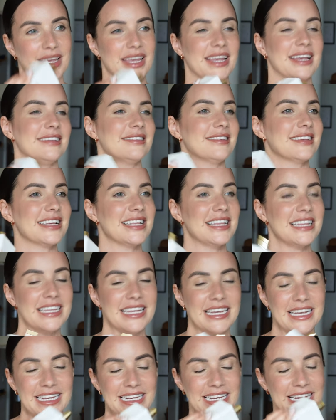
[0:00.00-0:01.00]
It's
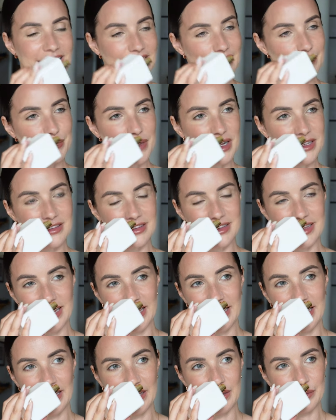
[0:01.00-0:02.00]
clean, it's
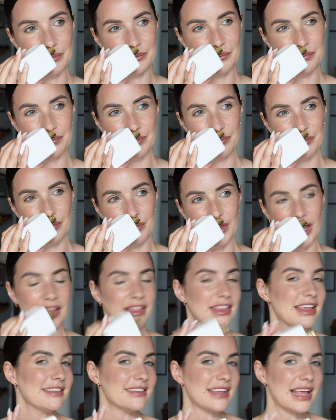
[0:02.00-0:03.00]
musky,
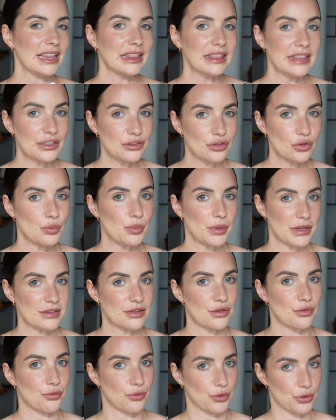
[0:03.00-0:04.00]
there's a little
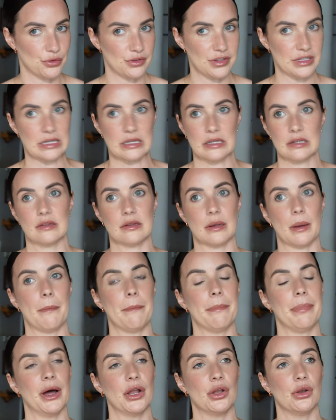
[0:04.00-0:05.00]
bit of fruitiness,
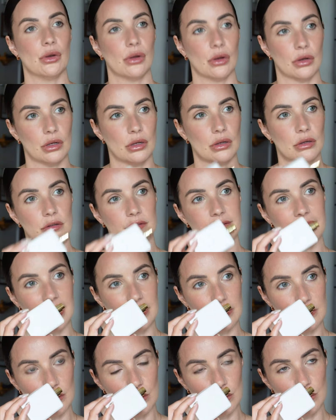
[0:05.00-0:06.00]
but not a lot
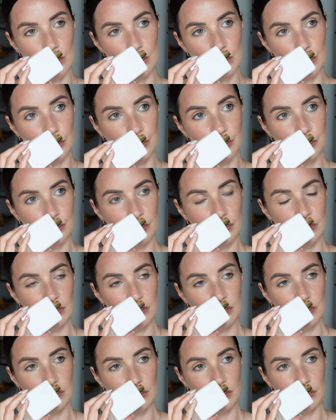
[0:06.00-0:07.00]
at all.
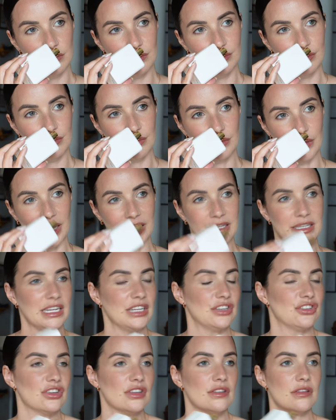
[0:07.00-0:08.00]
And yeah,
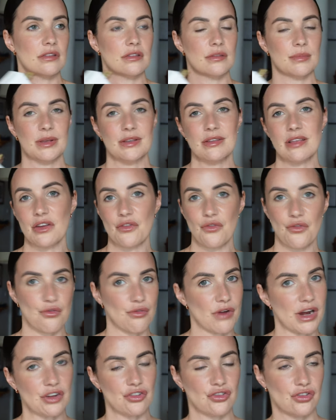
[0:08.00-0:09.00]
it just smells like
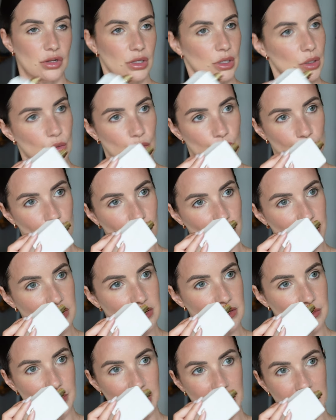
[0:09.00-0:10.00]
fresh laundry
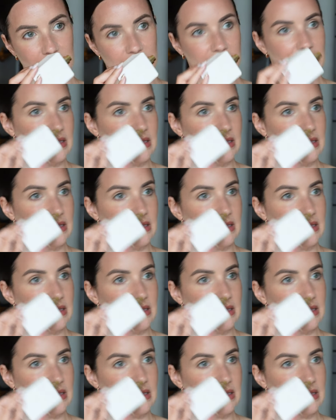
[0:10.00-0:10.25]
to me.